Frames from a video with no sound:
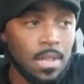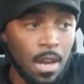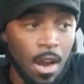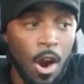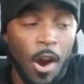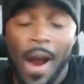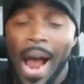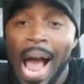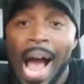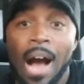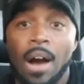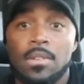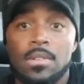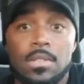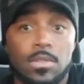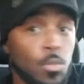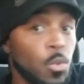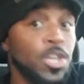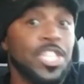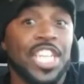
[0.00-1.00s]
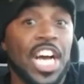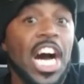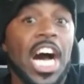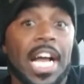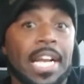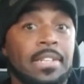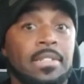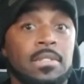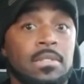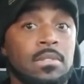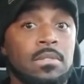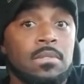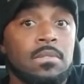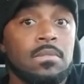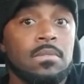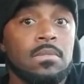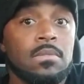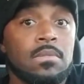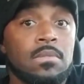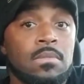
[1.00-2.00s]
are out, we're done.
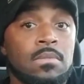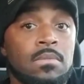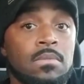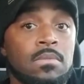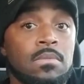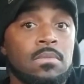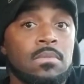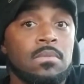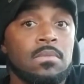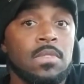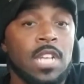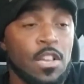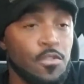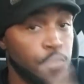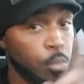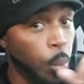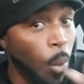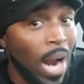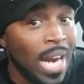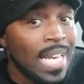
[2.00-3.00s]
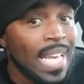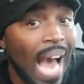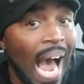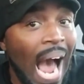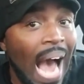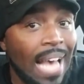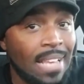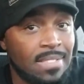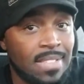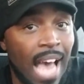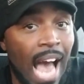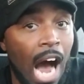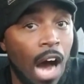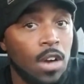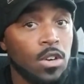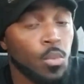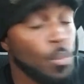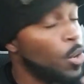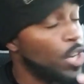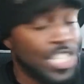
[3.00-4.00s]
If one guy's
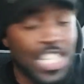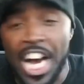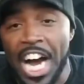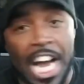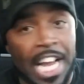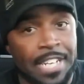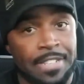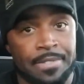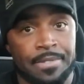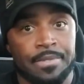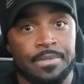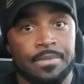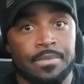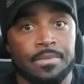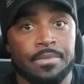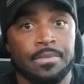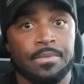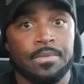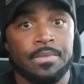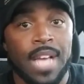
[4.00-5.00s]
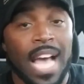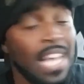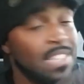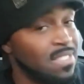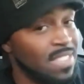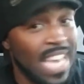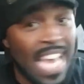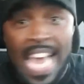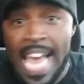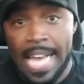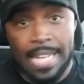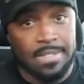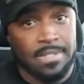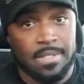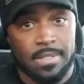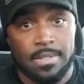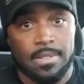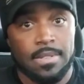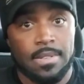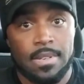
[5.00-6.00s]
out, we're done. That's
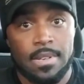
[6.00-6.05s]
it.